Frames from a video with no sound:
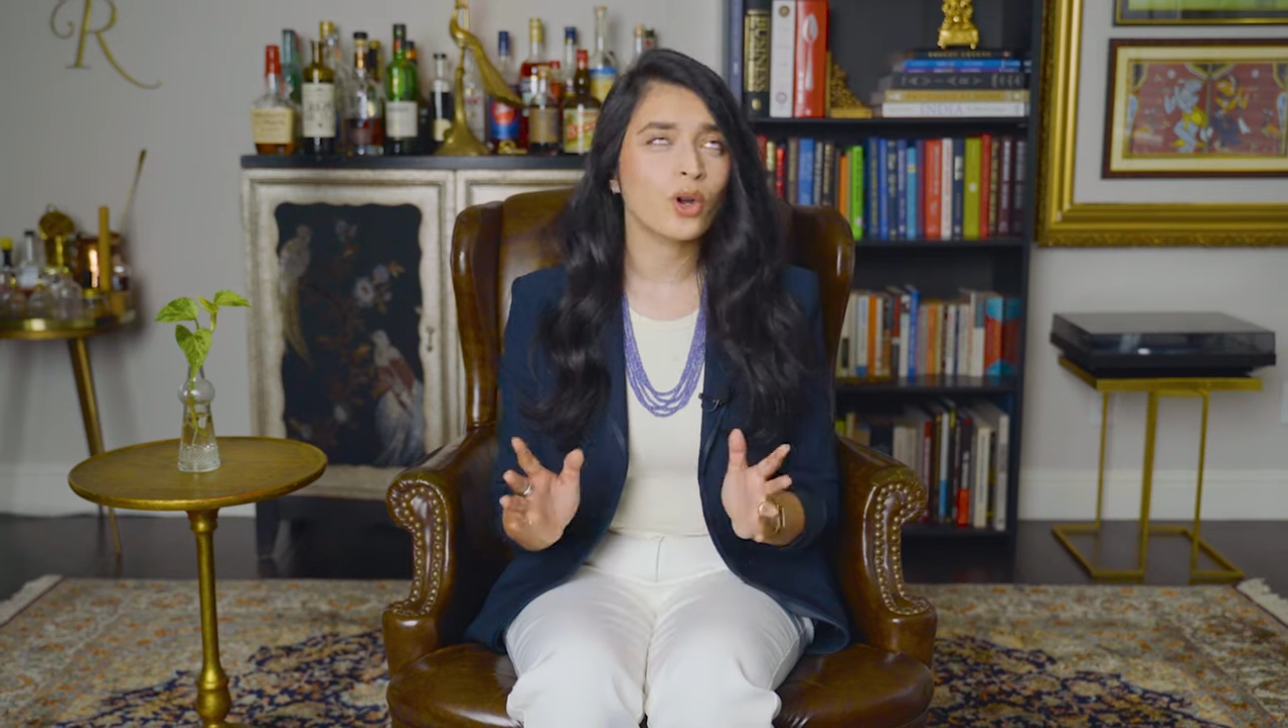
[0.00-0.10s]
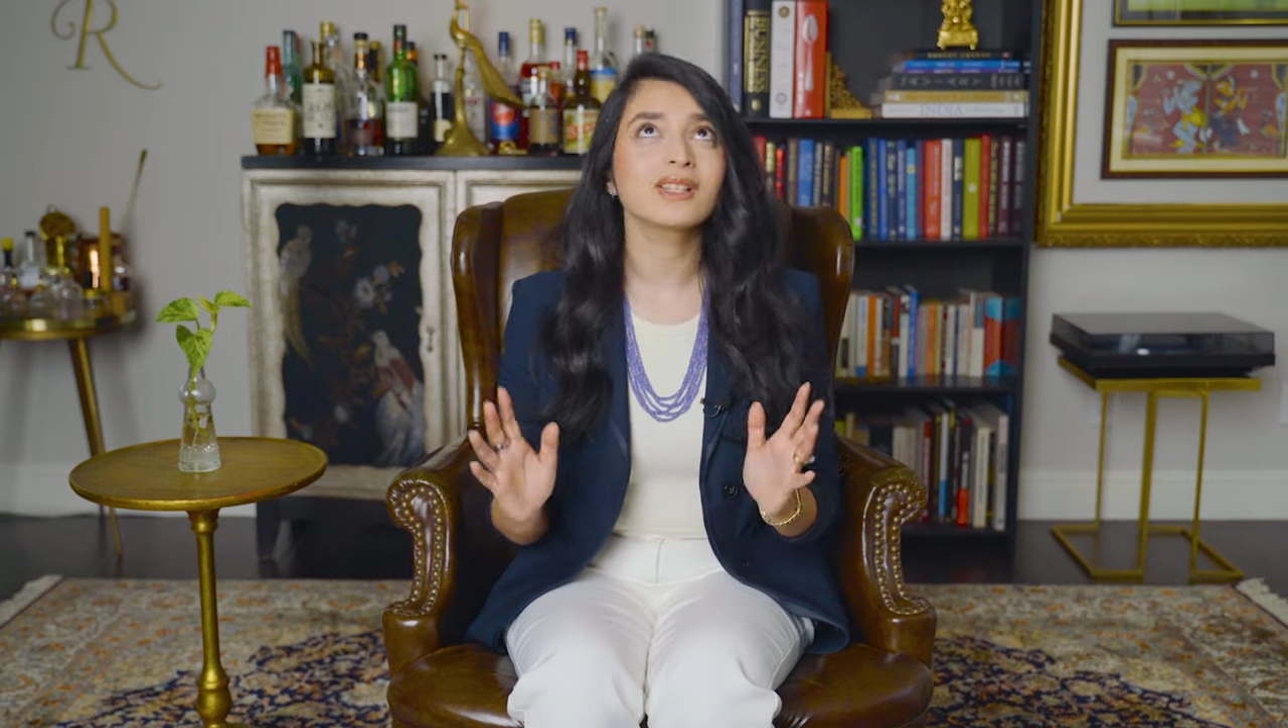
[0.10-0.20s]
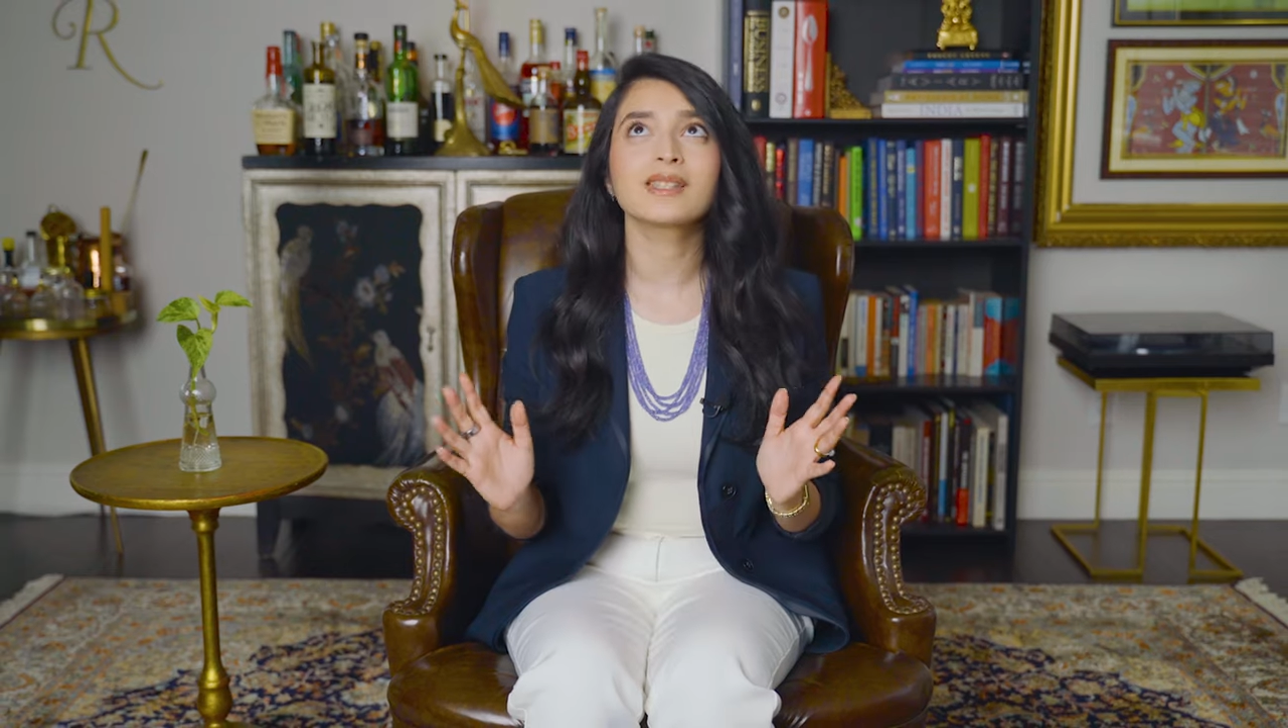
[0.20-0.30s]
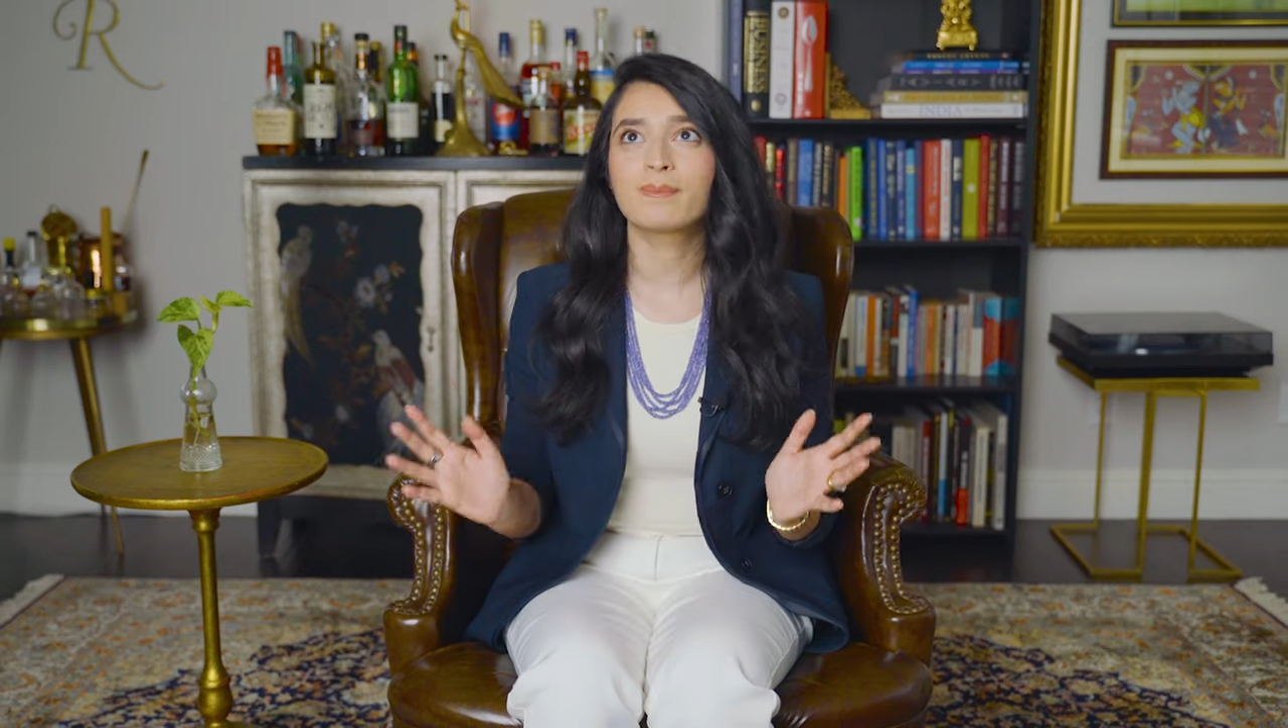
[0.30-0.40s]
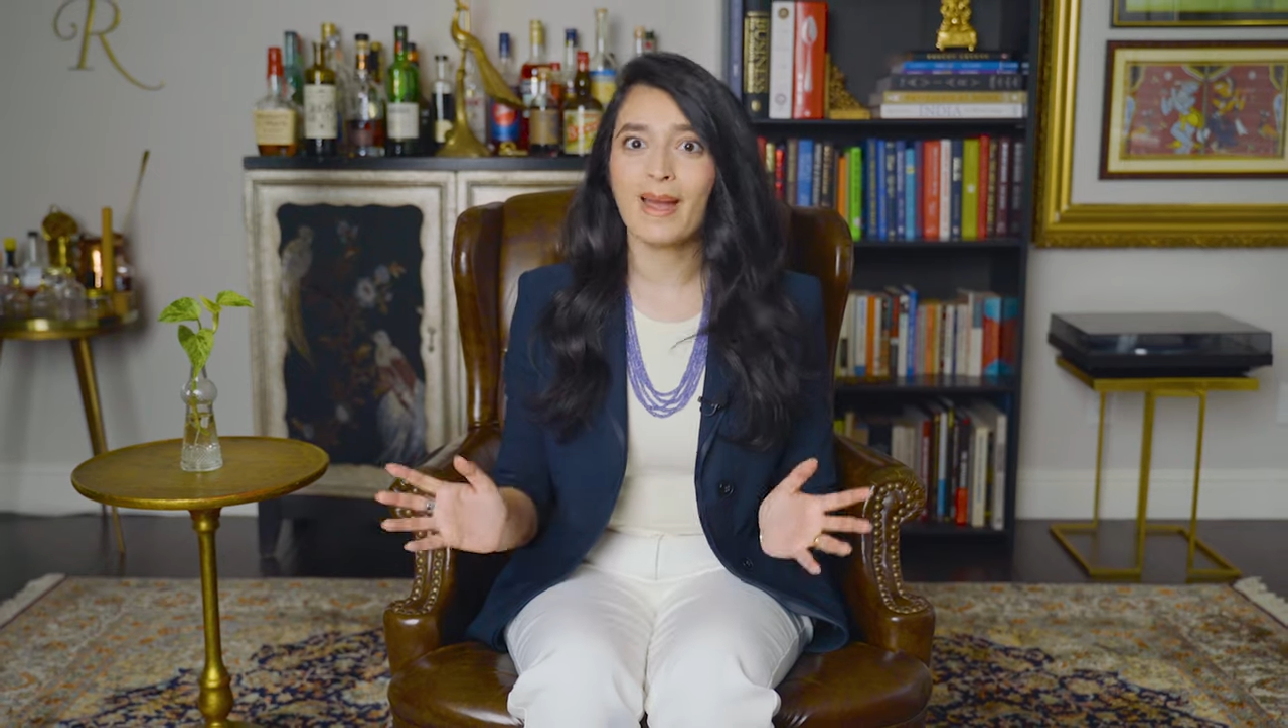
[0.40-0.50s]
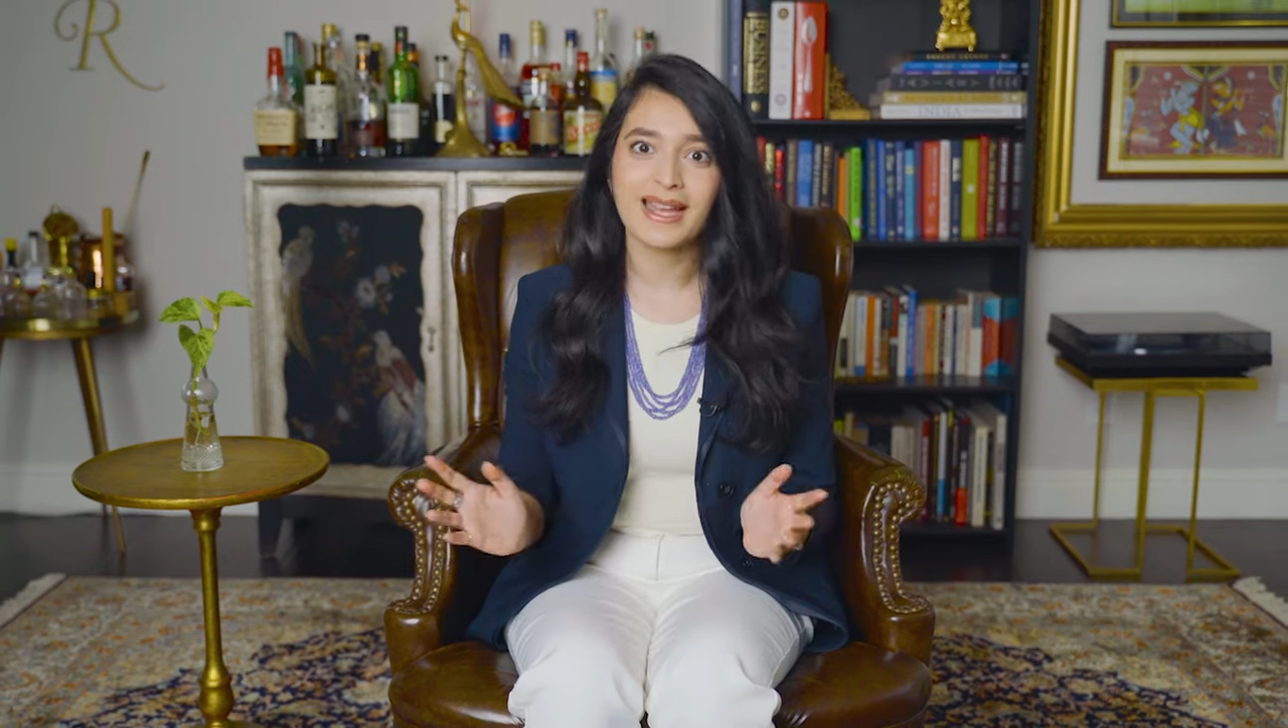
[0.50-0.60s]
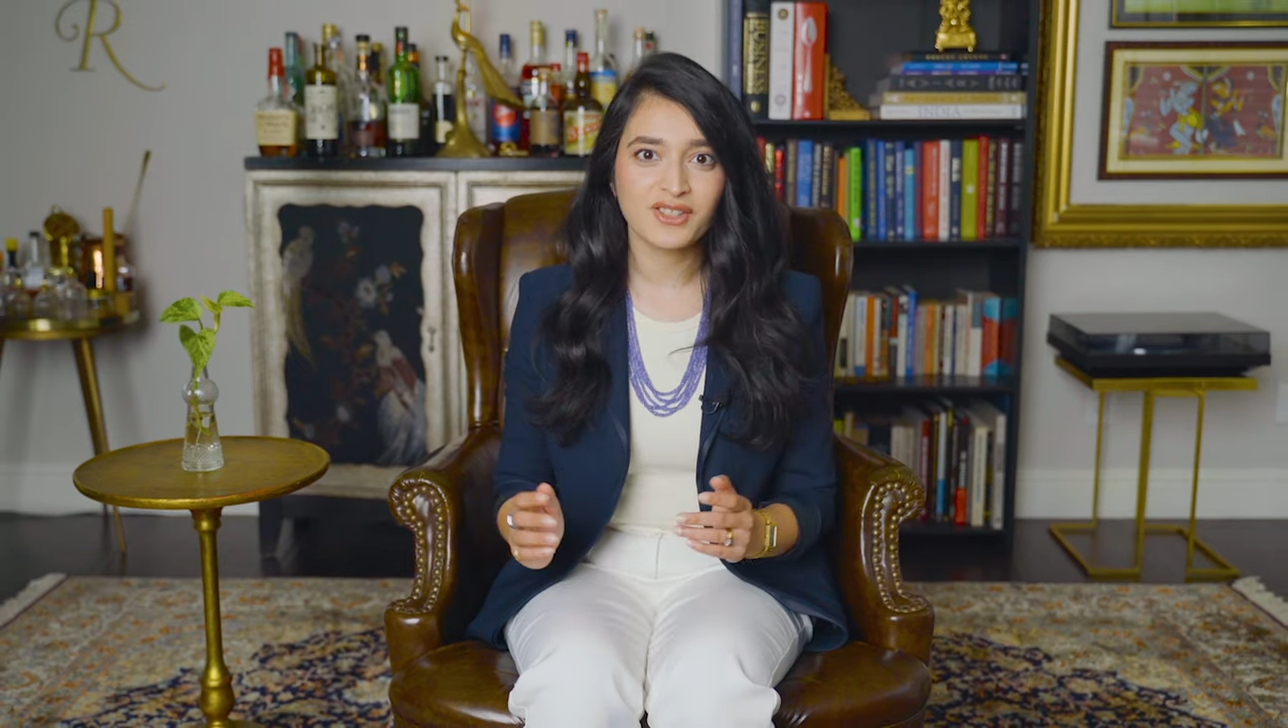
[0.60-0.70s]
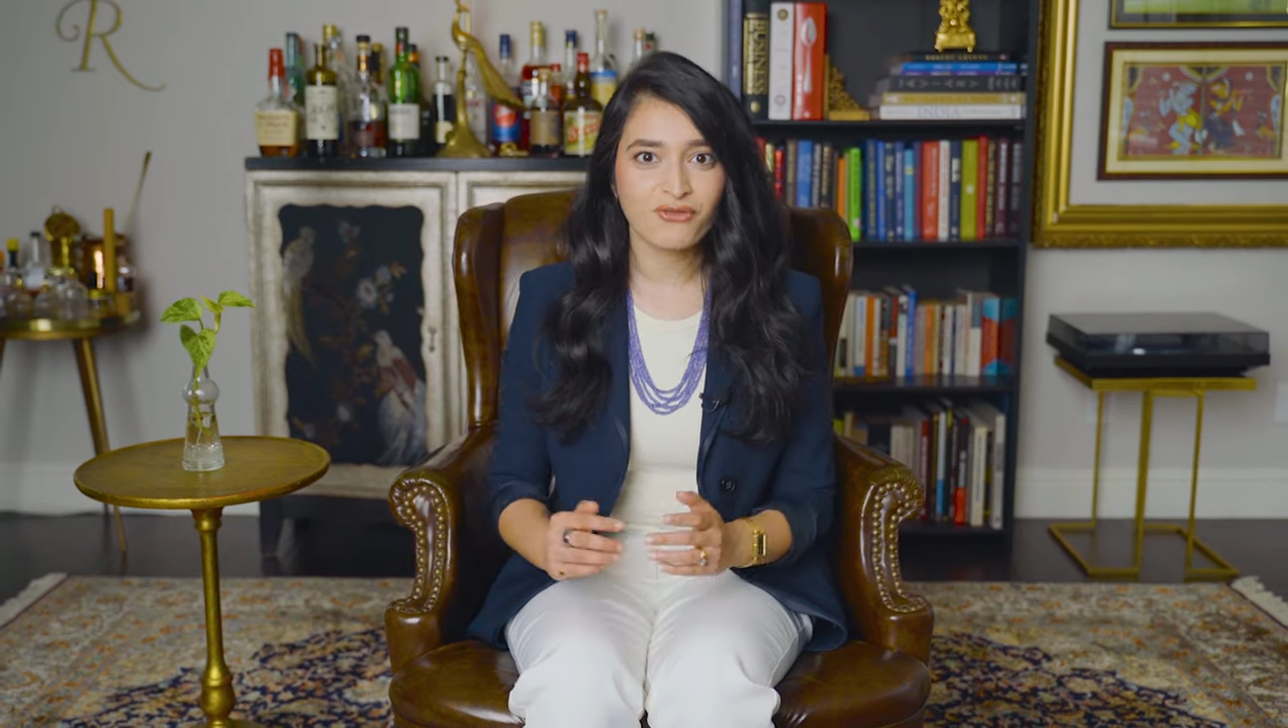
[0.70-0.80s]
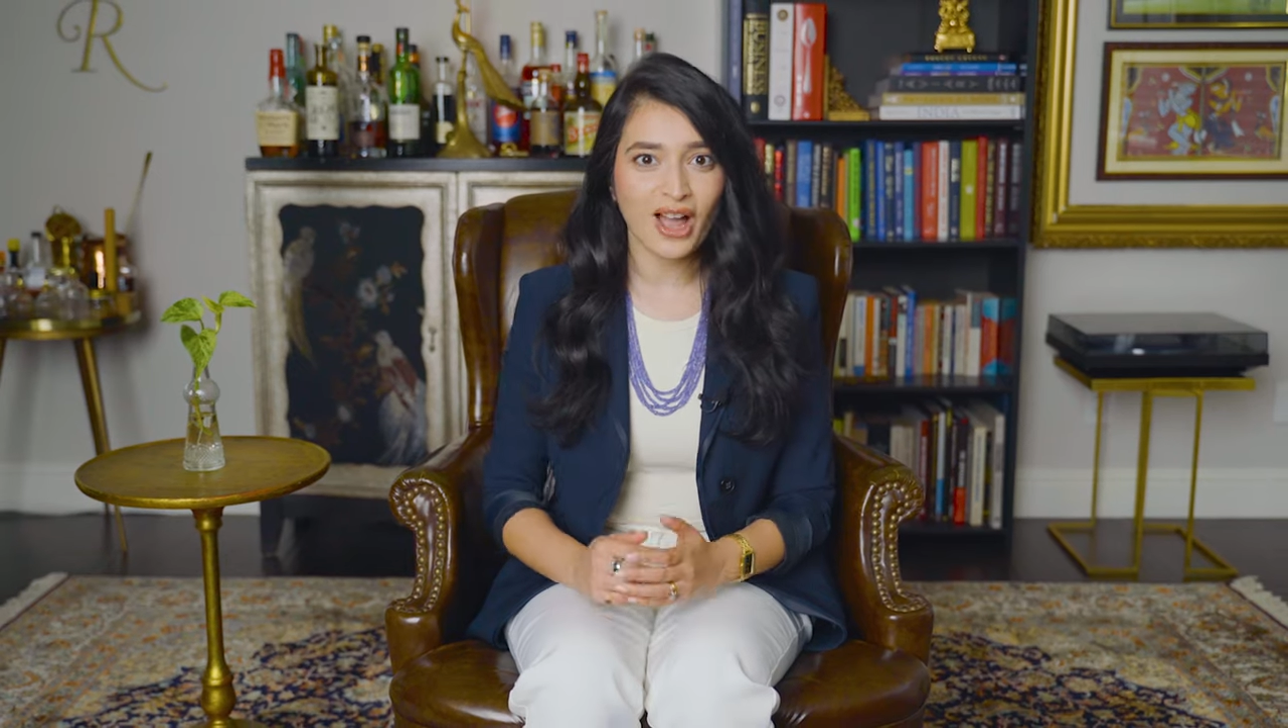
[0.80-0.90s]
world's best